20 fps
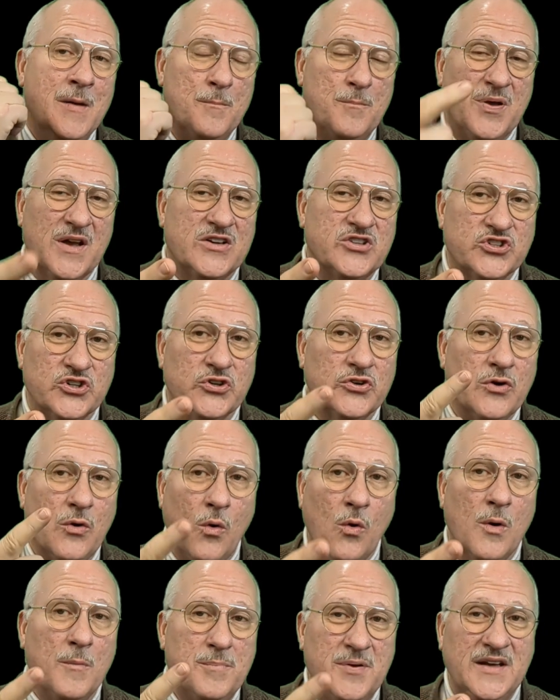picture
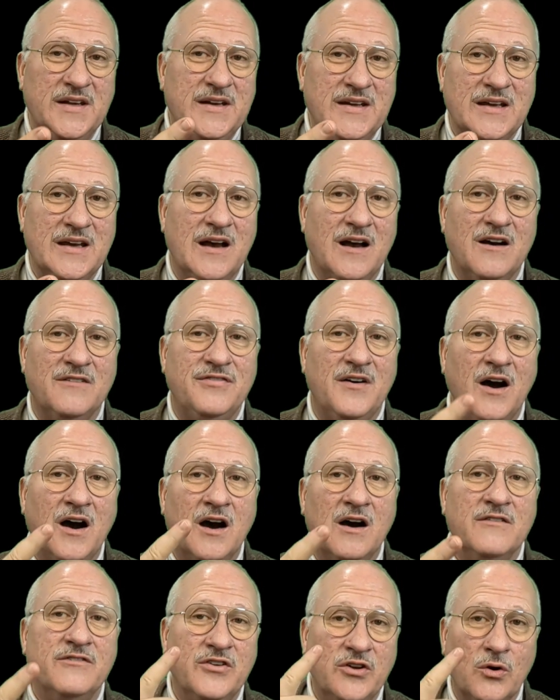or PDF
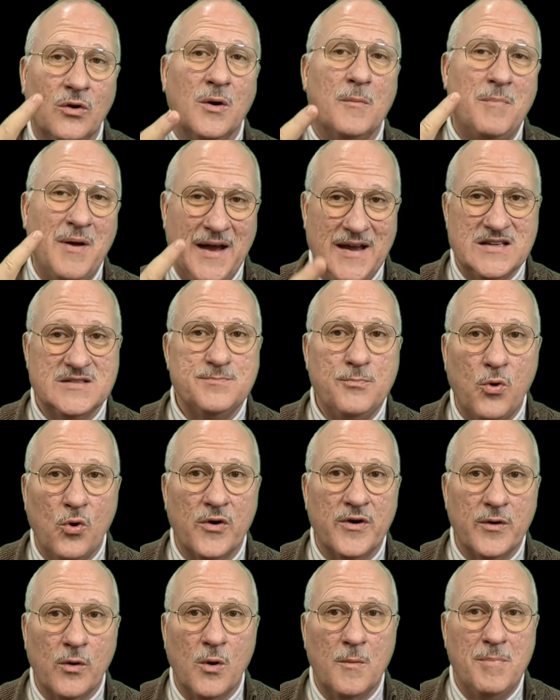of your
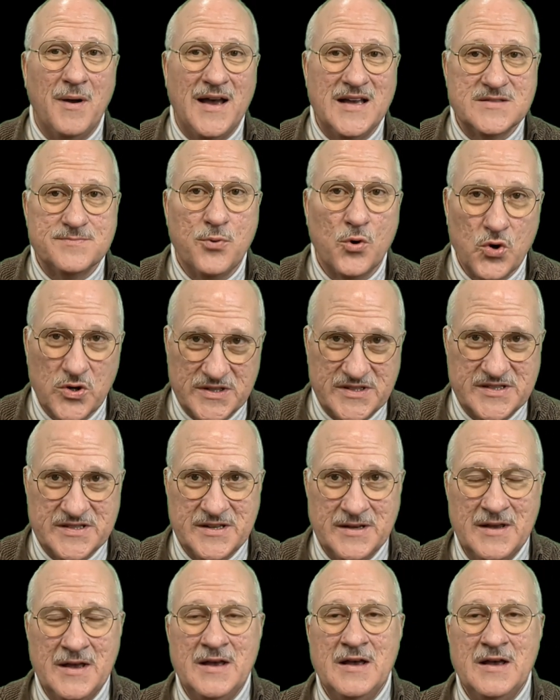passport or passports.